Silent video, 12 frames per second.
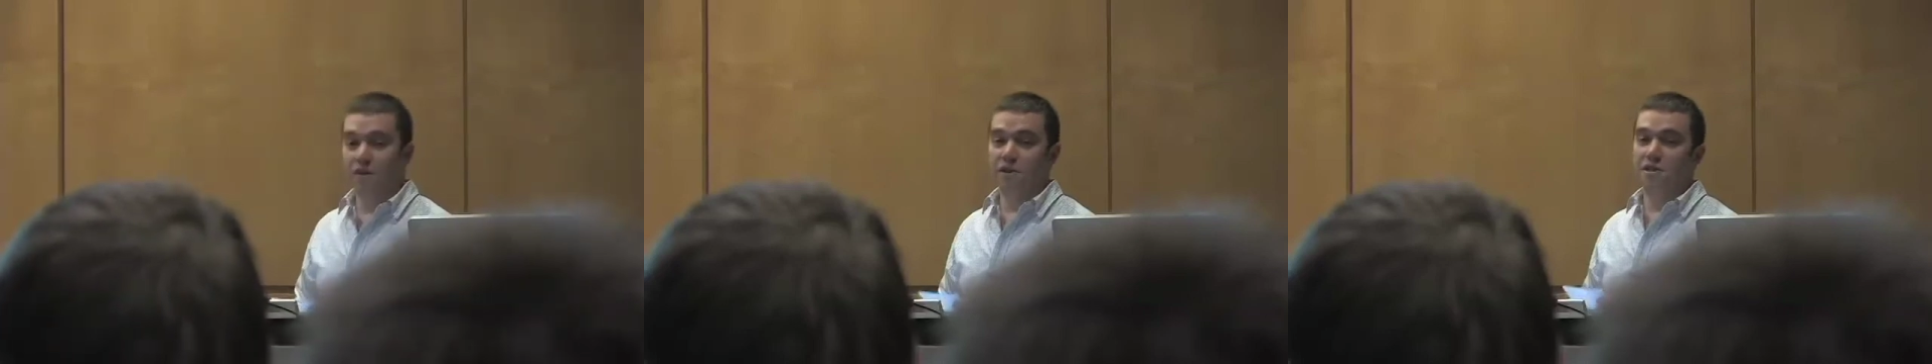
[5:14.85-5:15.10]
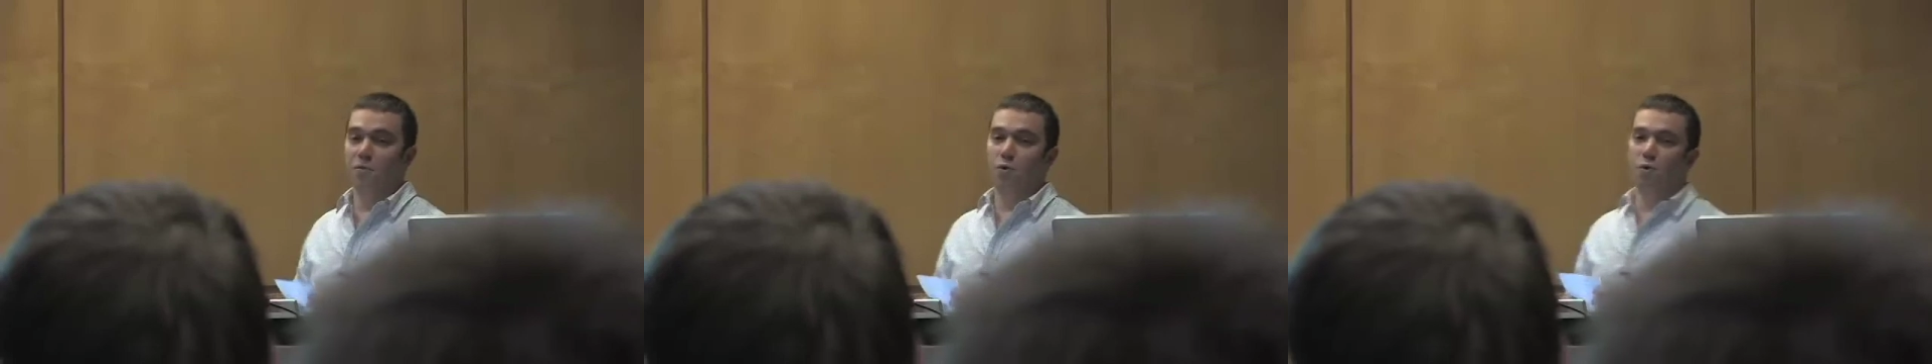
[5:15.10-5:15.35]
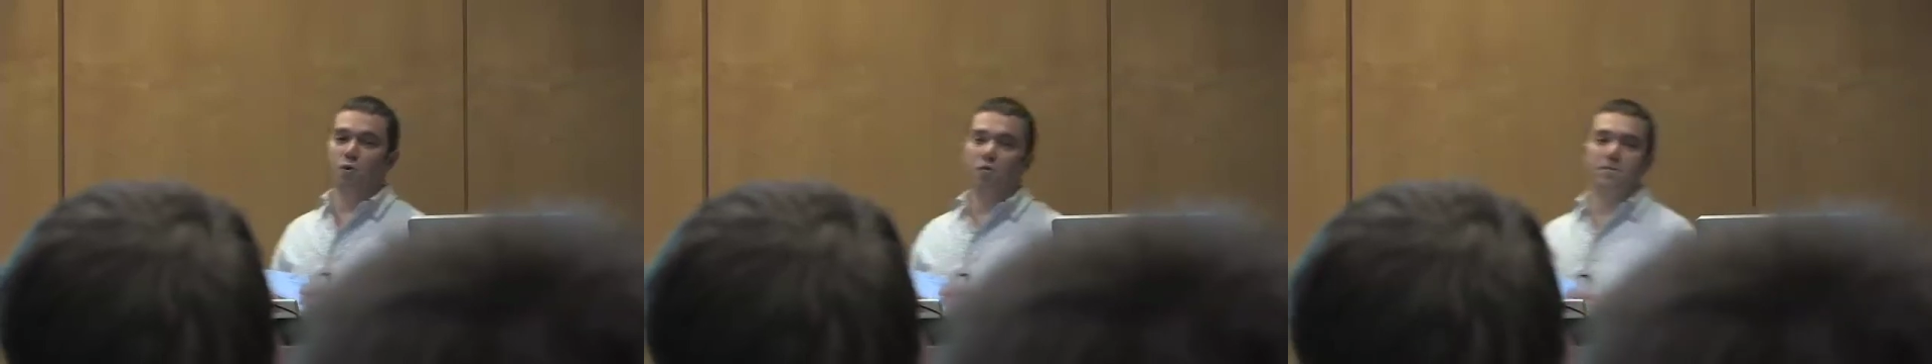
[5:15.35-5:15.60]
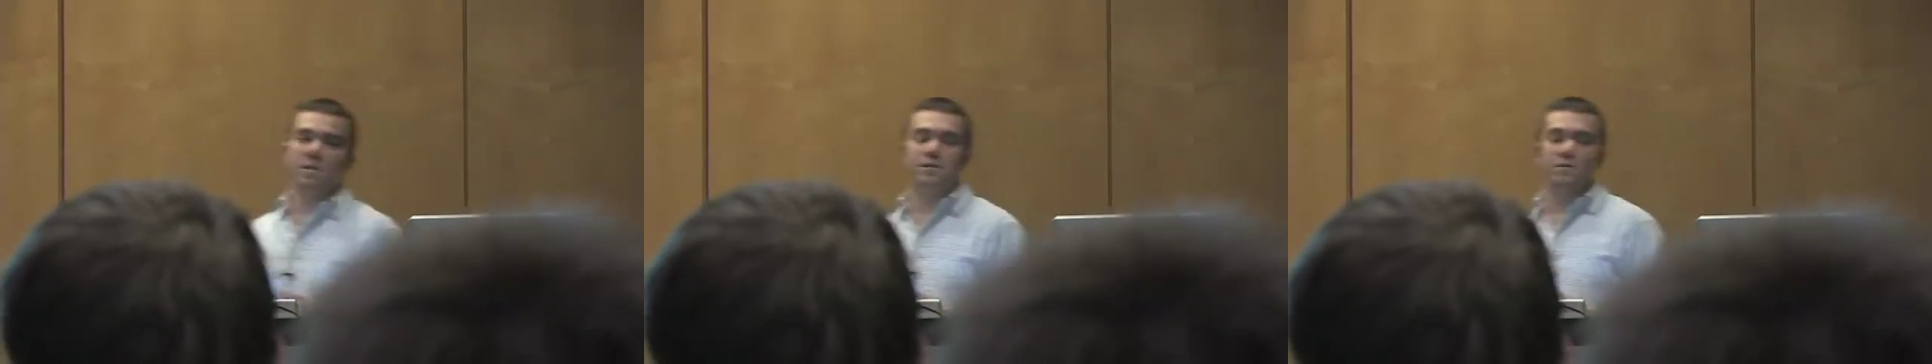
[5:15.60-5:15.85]
like to know more,
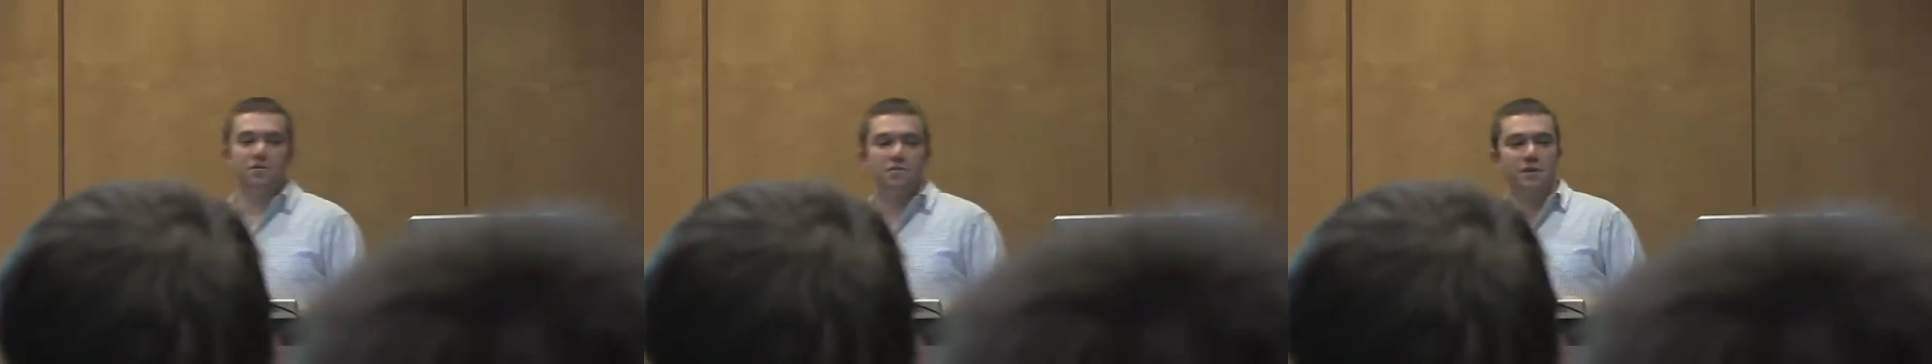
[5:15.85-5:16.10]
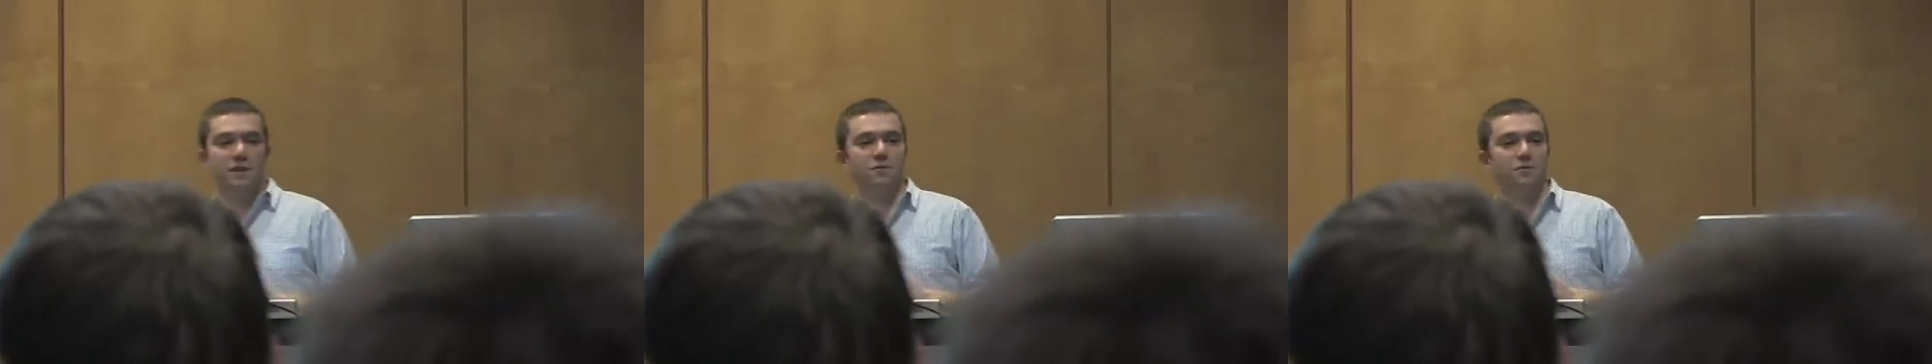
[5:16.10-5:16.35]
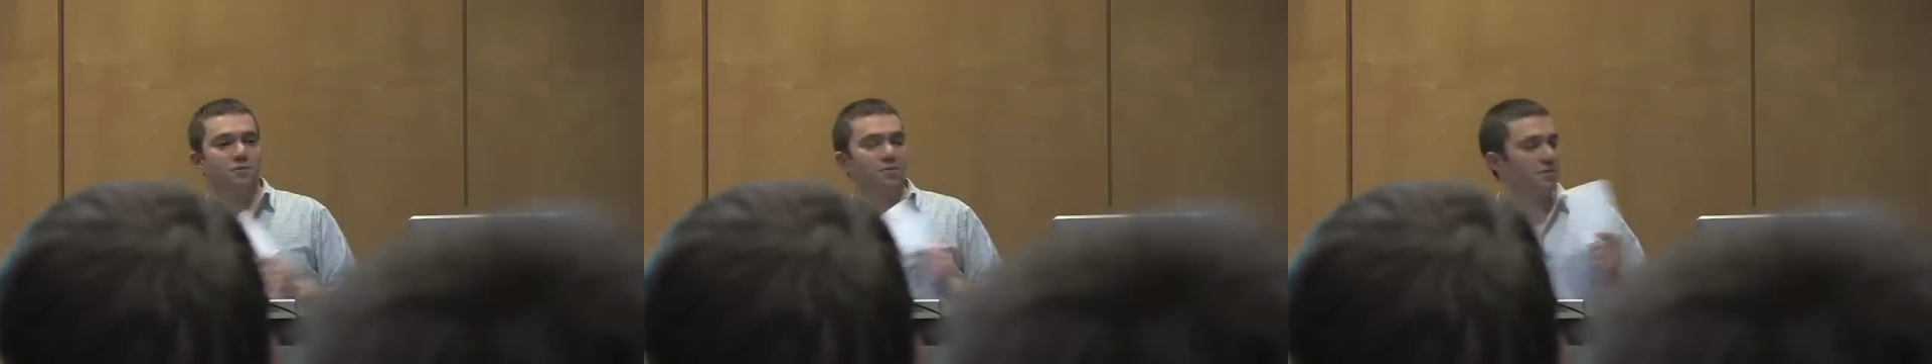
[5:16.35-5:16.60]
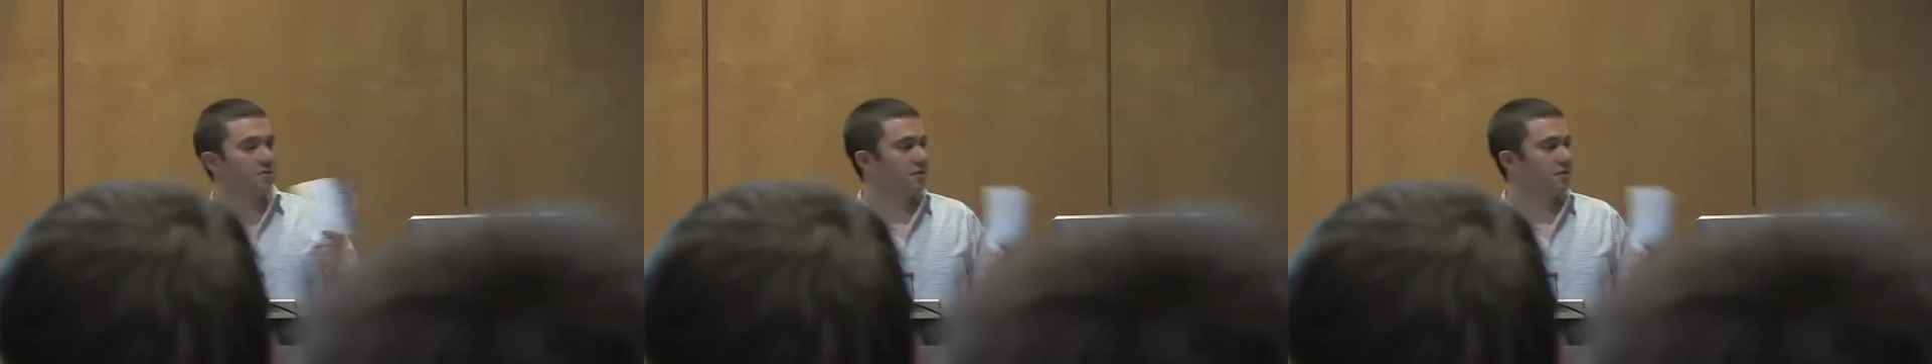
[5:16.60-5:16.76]
please talk to me or